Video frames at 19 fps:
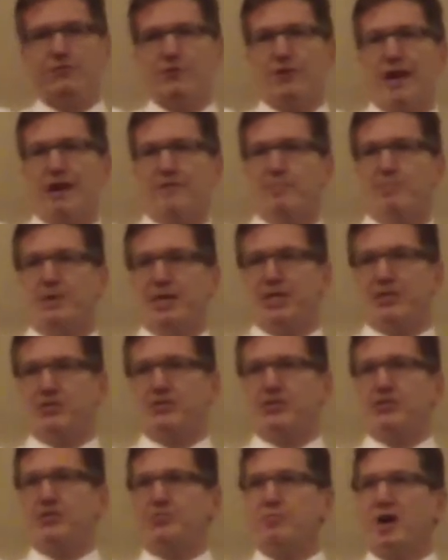if you have the
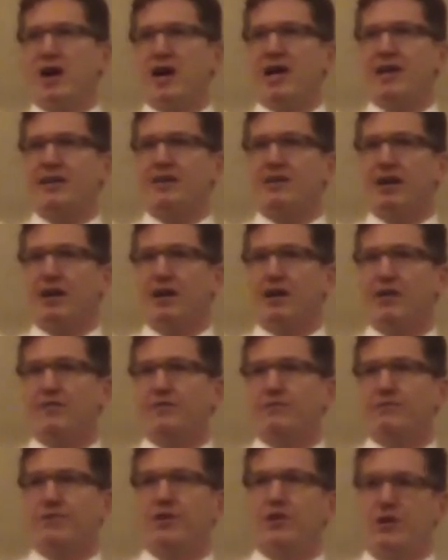picture in your mind
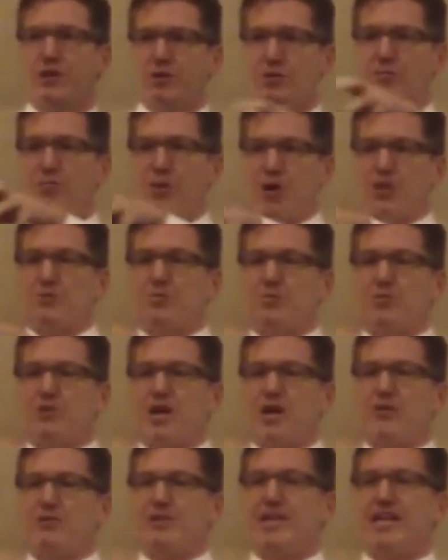of multiple
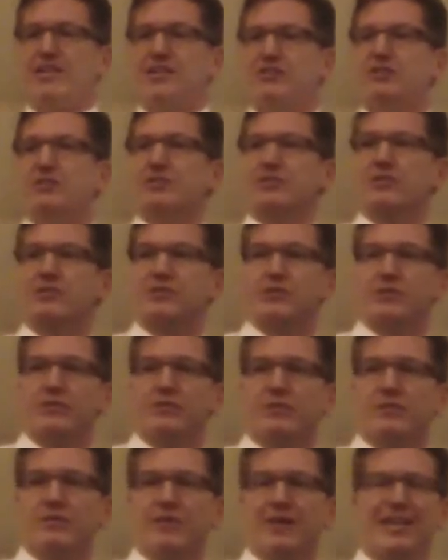congregations,
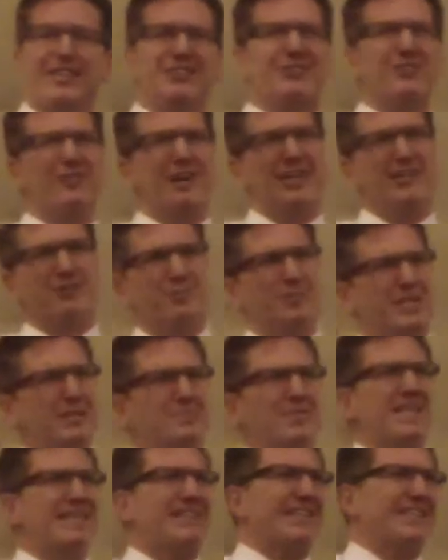and I don't mean to
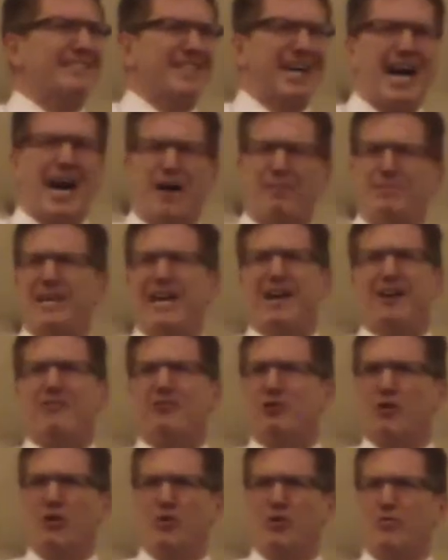make it like top down
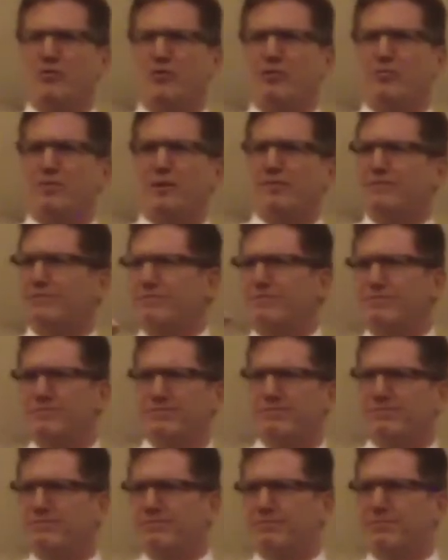or over,
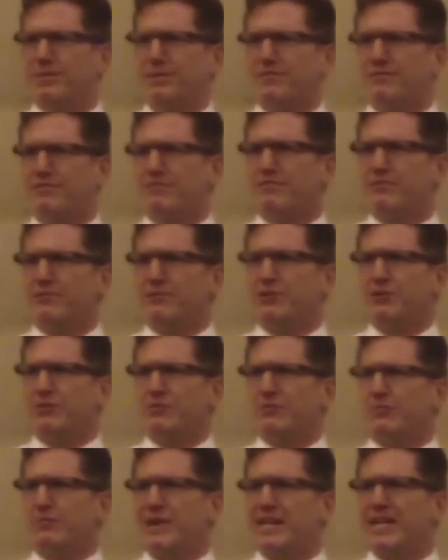but for,
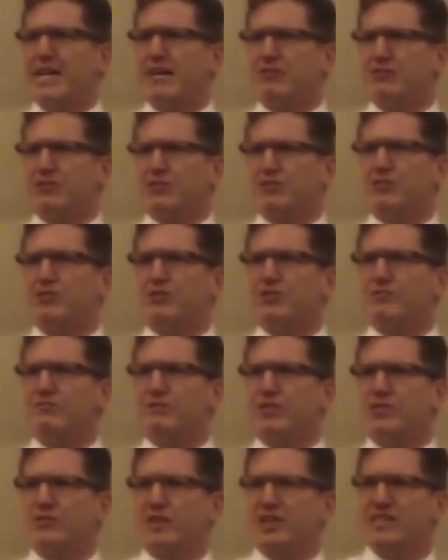right now, just so you can
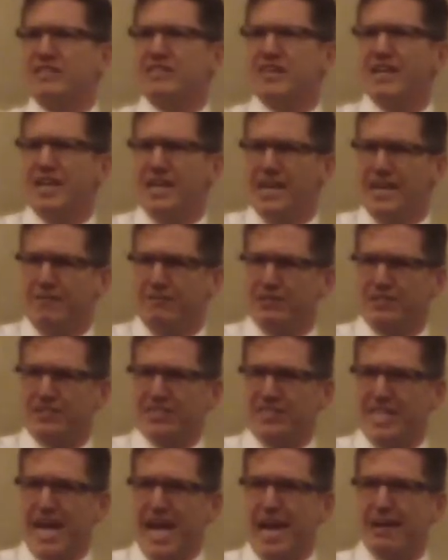visualize, if the
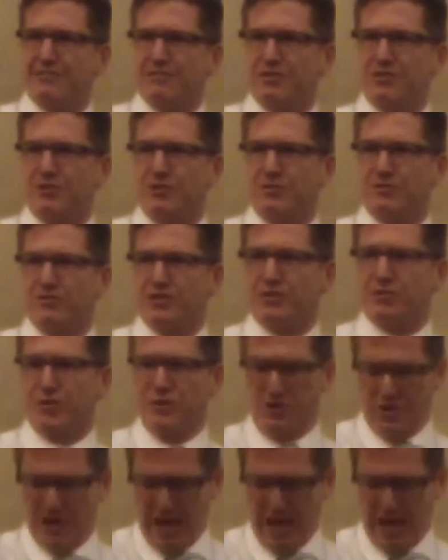staff serve as sort of